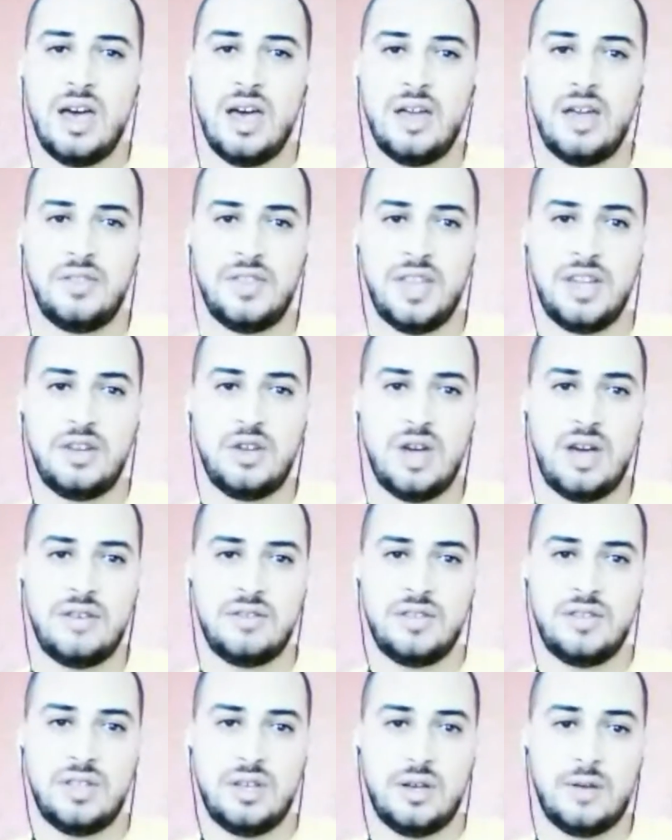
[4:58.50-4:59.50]
And then you
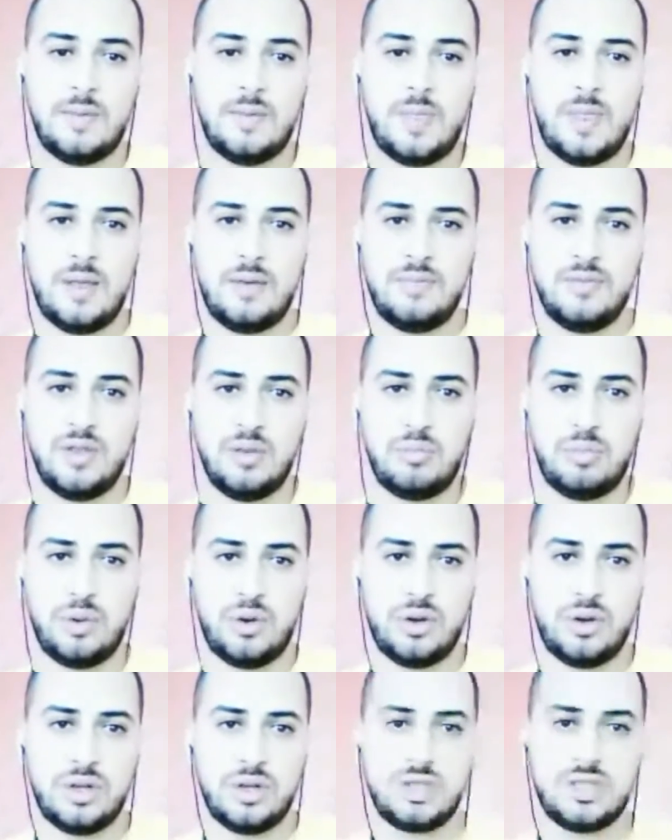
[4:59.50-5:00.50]
have the
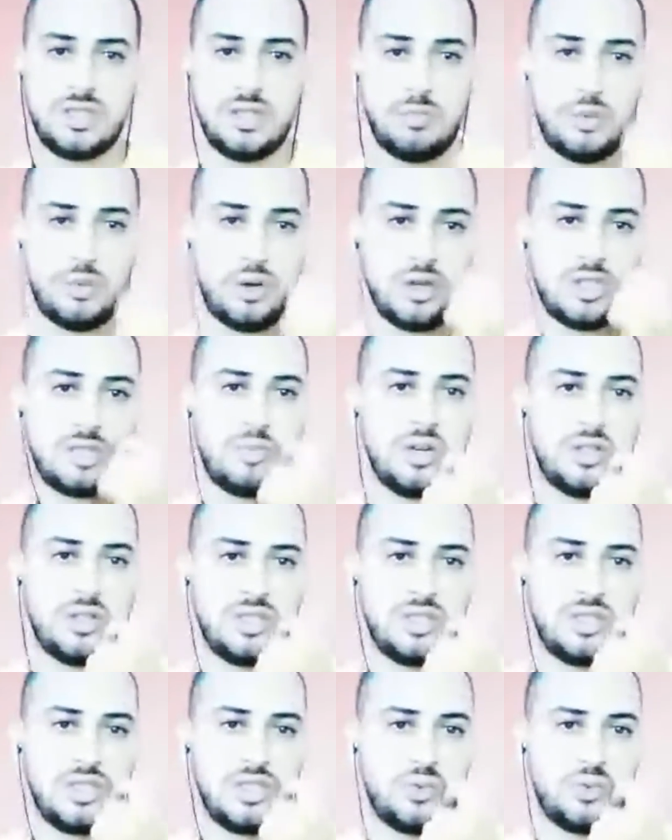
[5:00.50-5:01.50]
perks. The perks
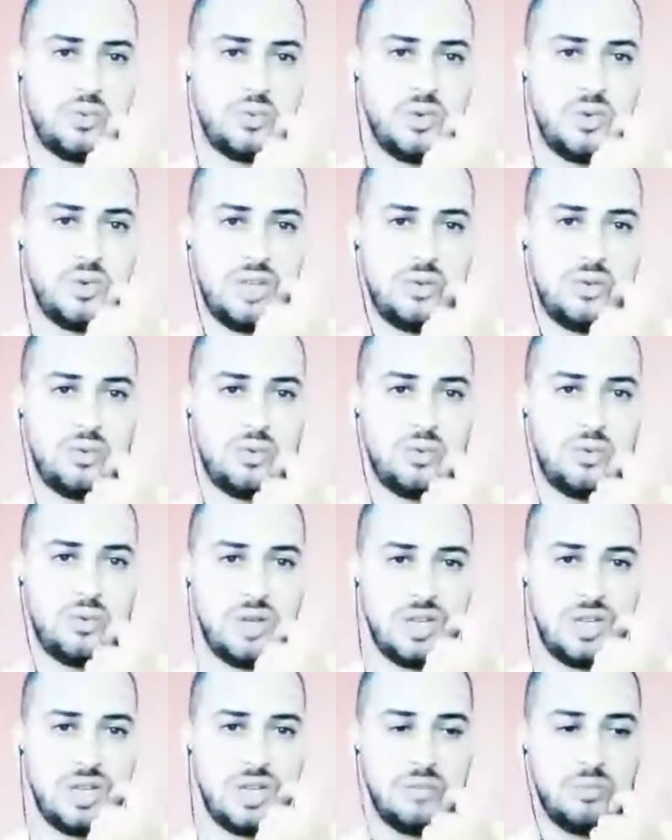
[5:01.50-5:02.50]
part is really, really
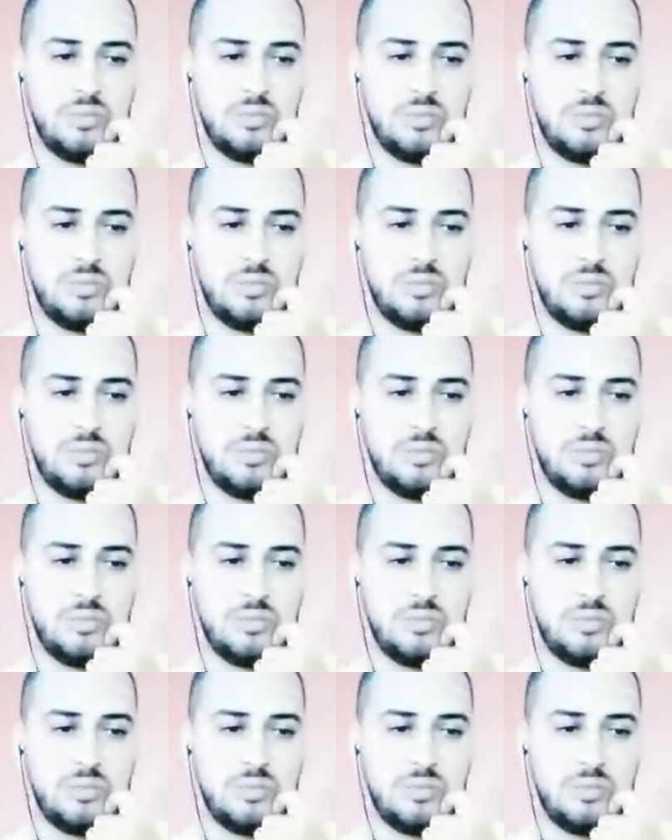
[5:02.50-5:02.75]
important.